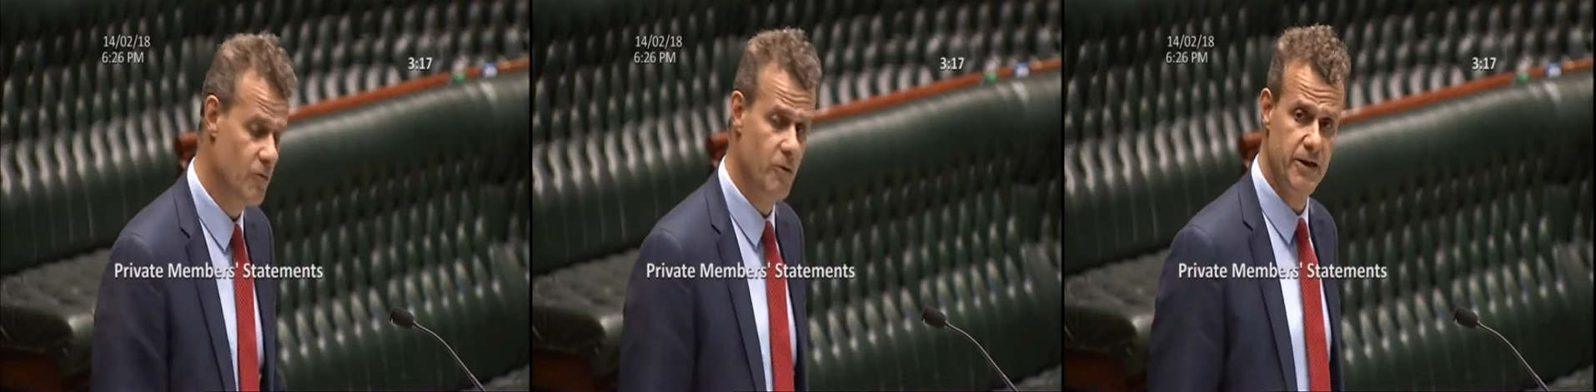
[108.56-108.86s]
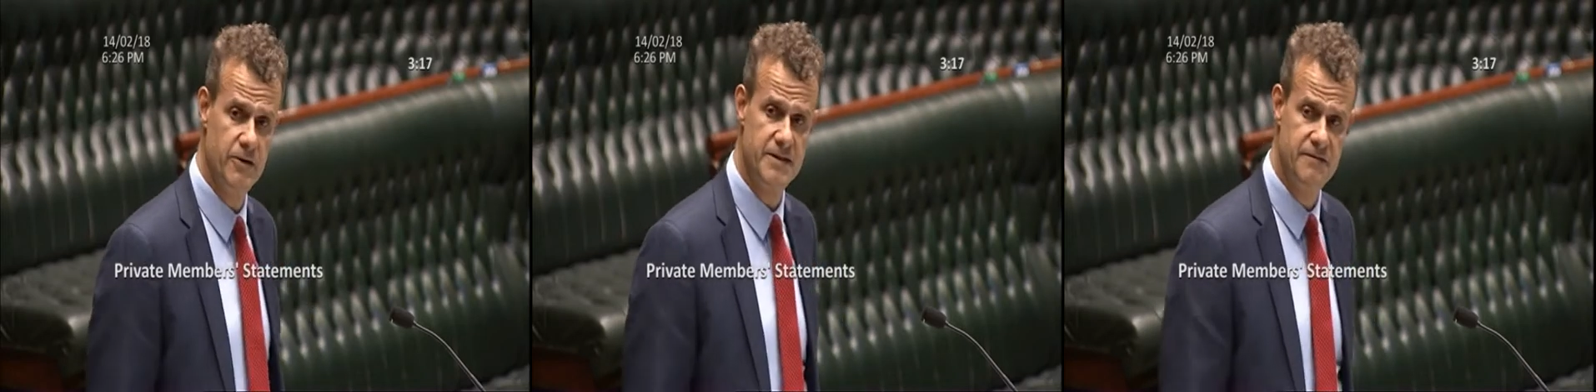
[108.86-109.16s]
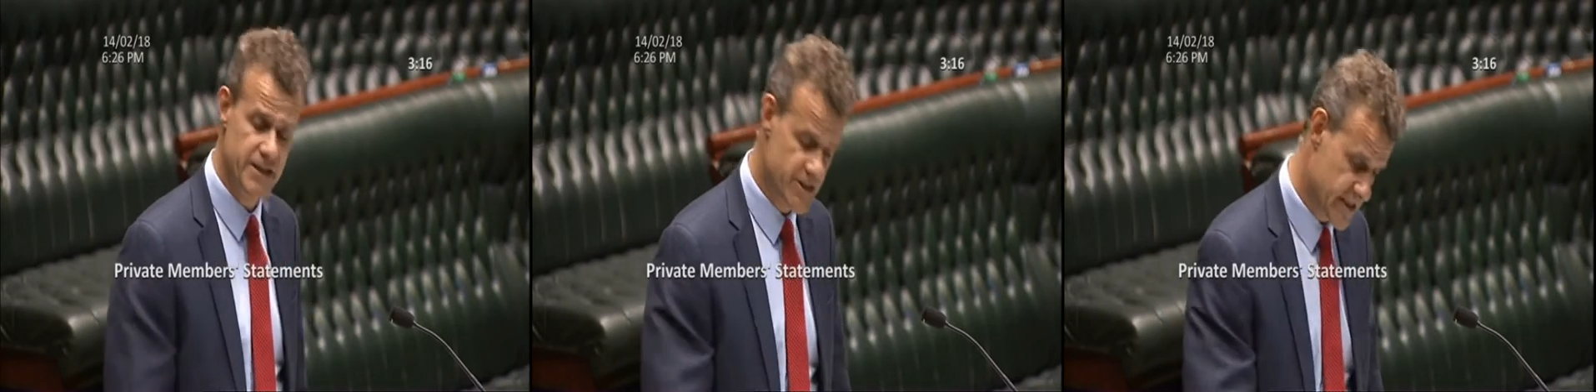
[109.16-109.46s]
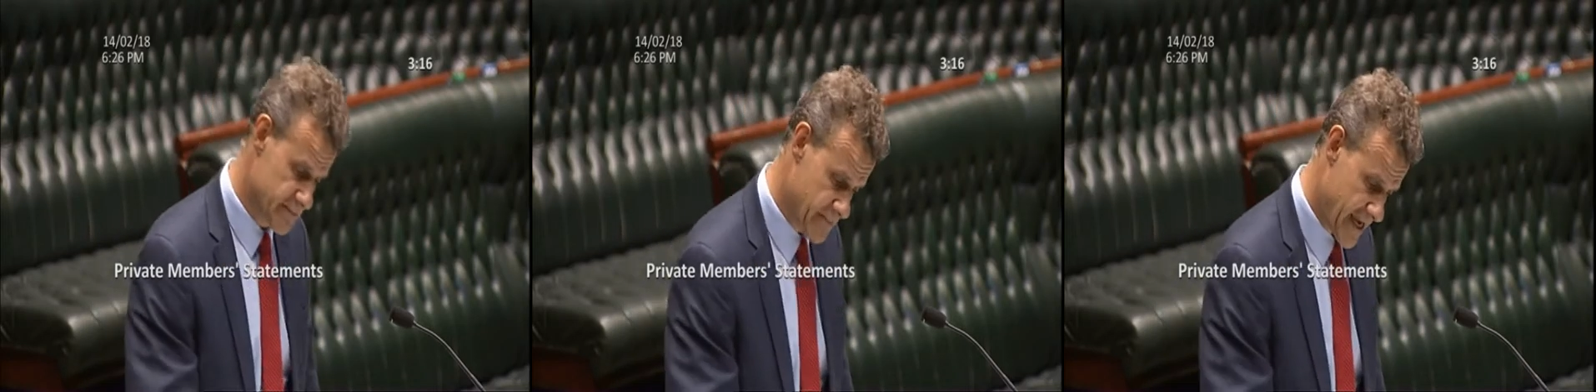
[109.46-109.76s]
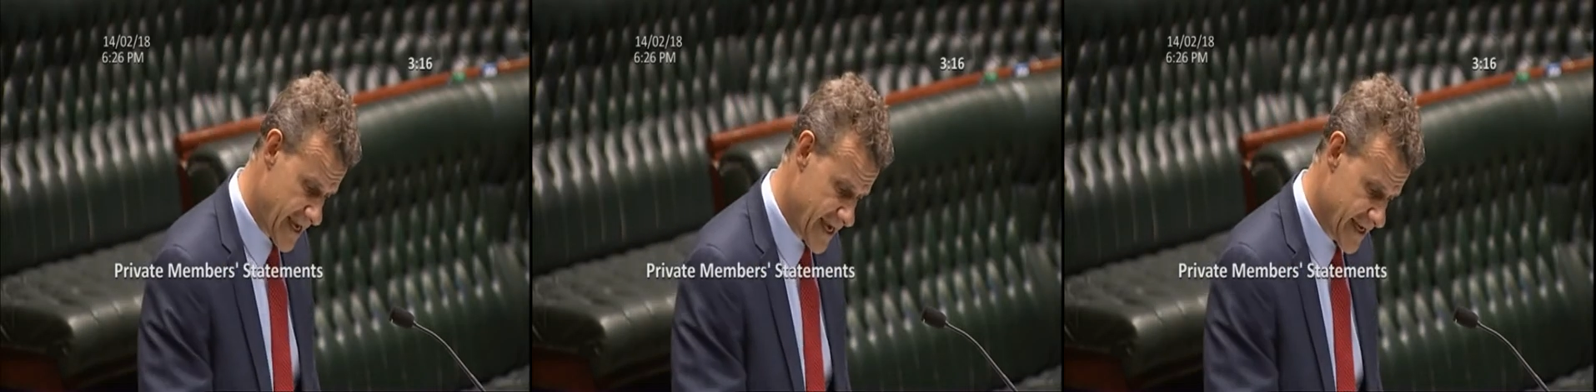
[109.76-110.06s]
woman who is vision
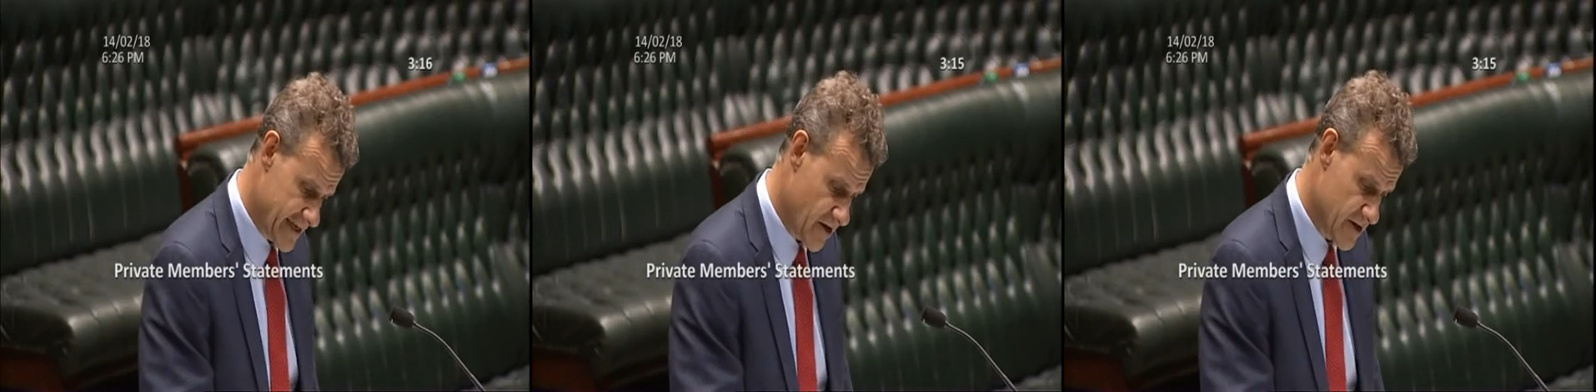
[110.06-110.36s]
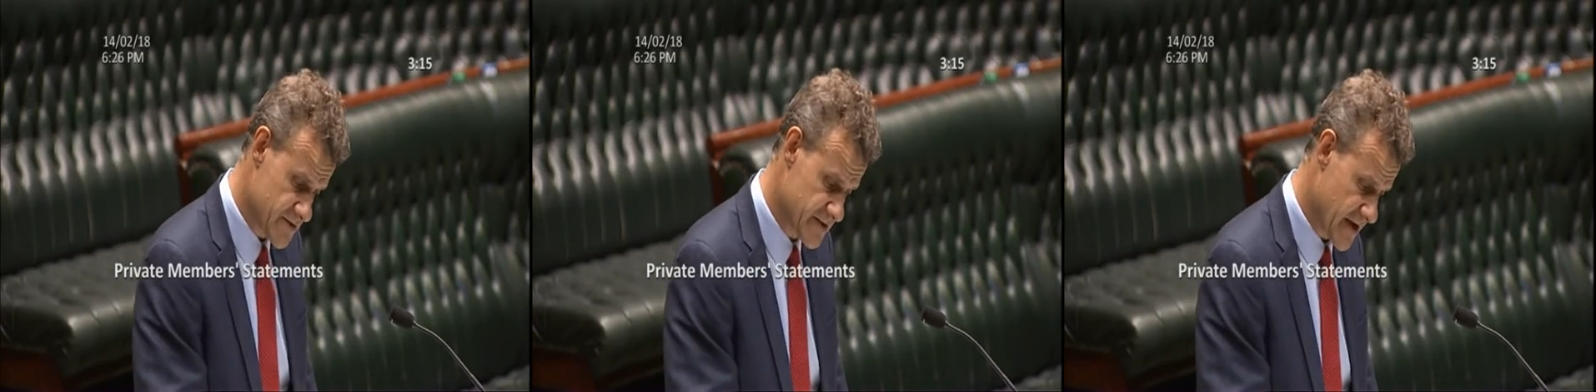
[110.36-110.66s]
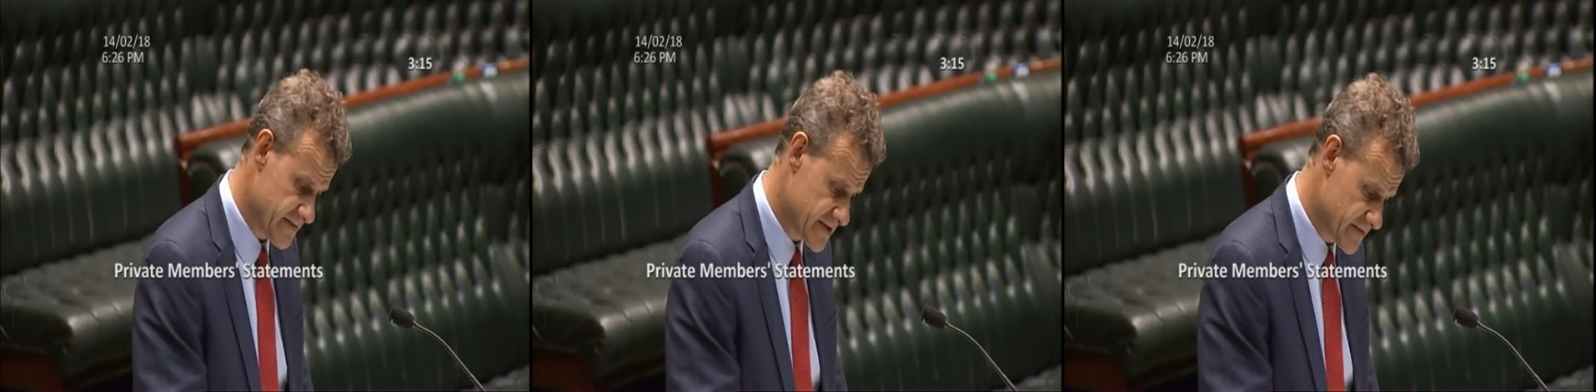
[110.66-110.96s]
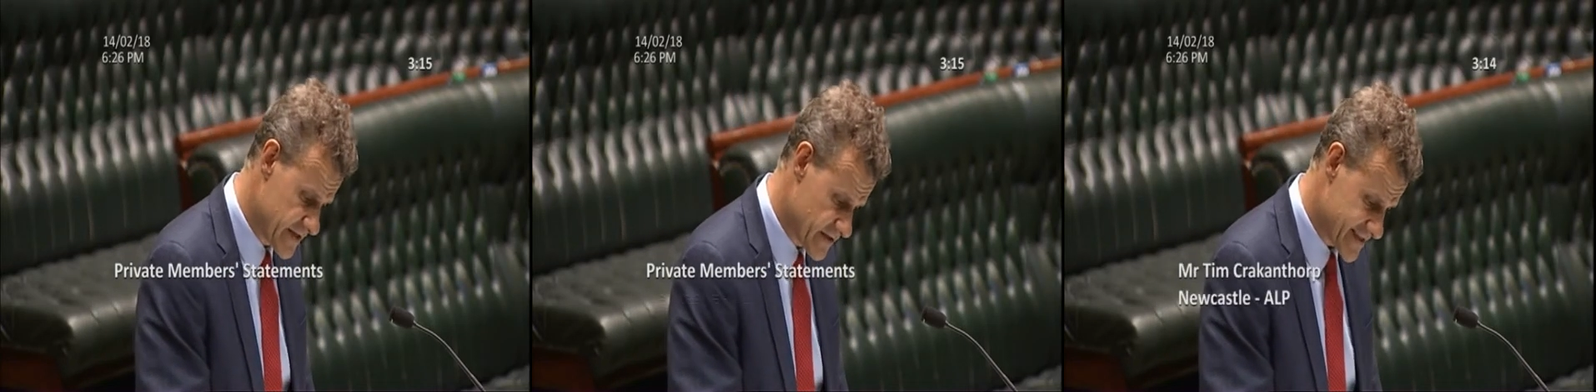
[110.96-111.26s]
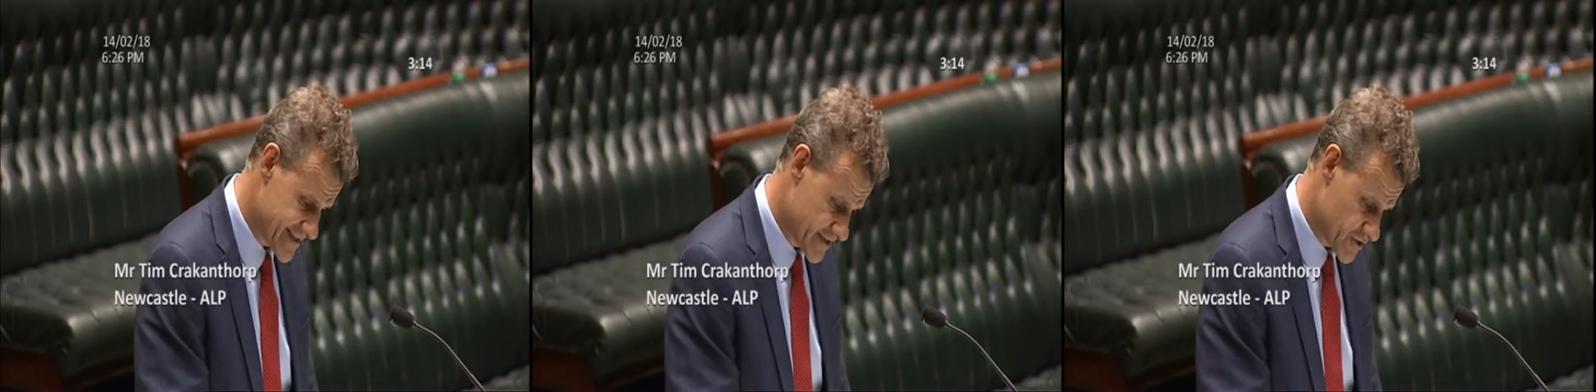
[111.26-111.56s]
impaired. I also have severe
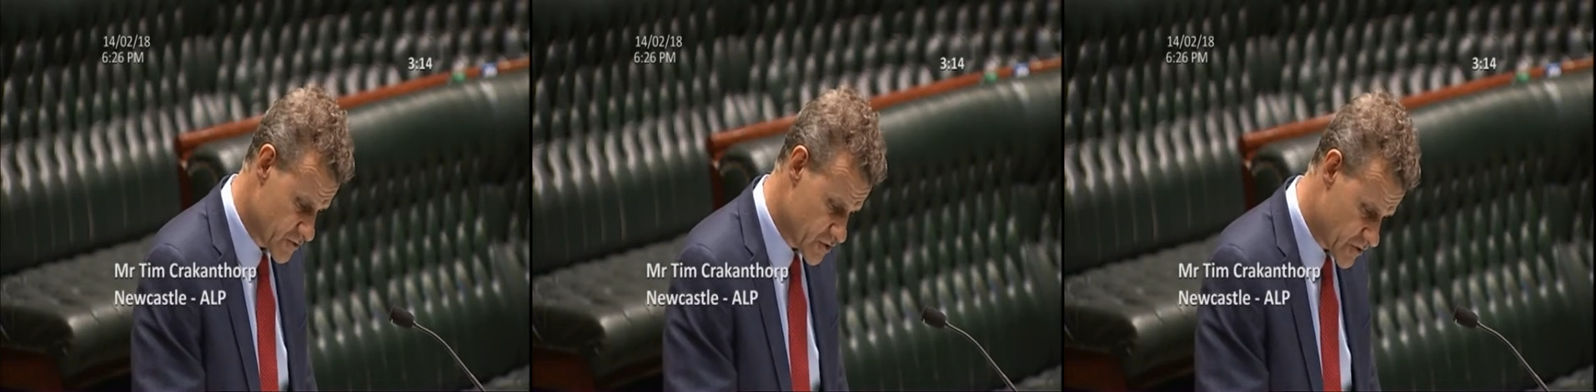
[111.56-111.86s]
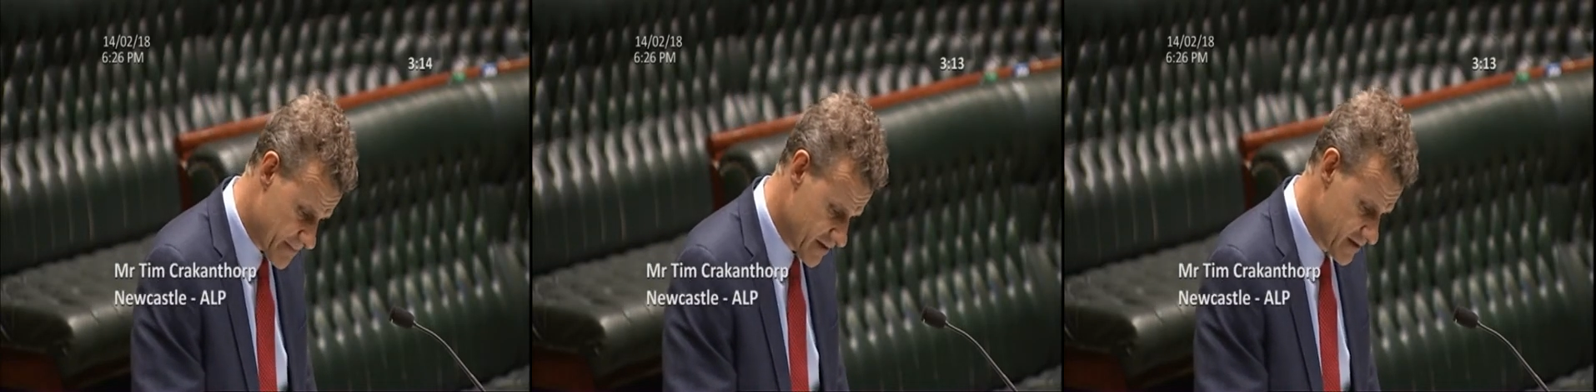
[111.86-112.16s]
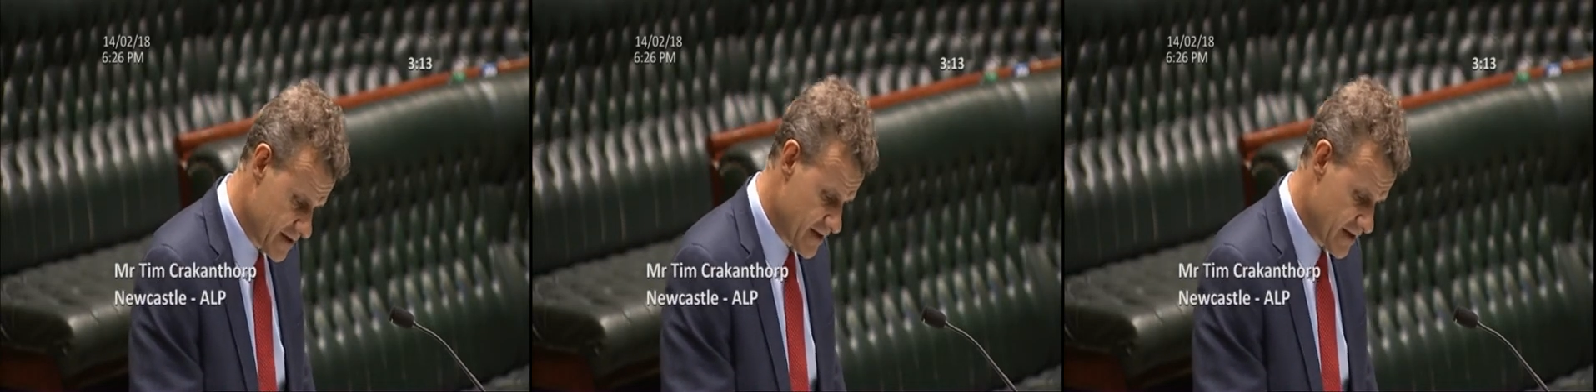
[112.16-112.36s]
essential tremor.